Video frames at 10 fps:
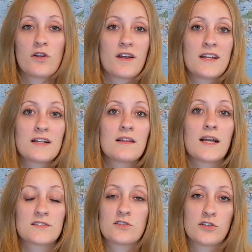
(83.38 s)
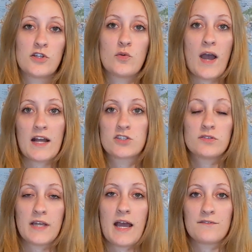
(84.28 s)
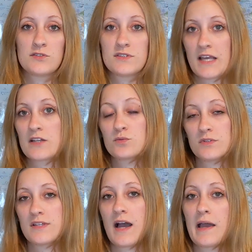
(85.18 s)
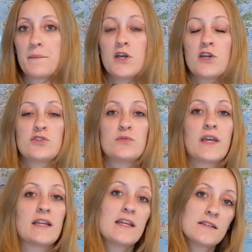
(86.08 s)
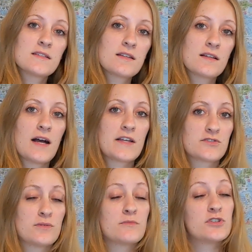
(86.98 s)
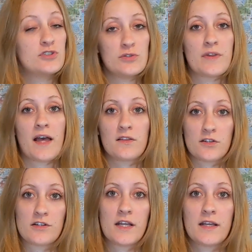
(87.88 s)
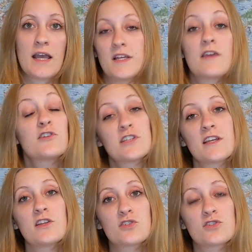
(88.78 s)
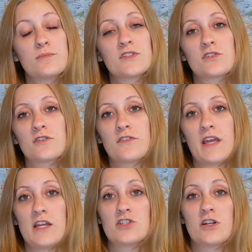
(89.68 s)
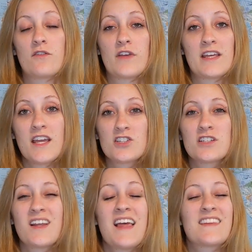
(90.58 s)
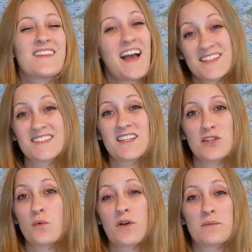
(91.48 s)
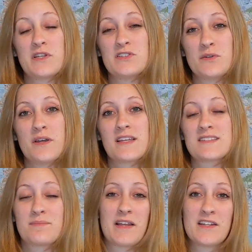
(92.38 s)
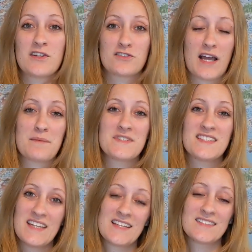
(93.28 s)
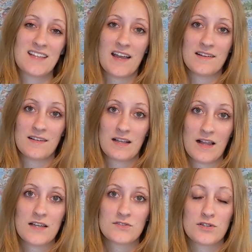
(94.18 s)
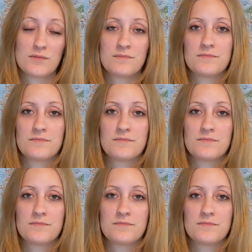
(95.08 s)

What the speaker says: you're in class learning, you actually have to schedule time to get into the classroom to do that learning. If you're taking your scuba certification on vacation, the last thing you want to be doing is spending your time sitting inside in a classroom.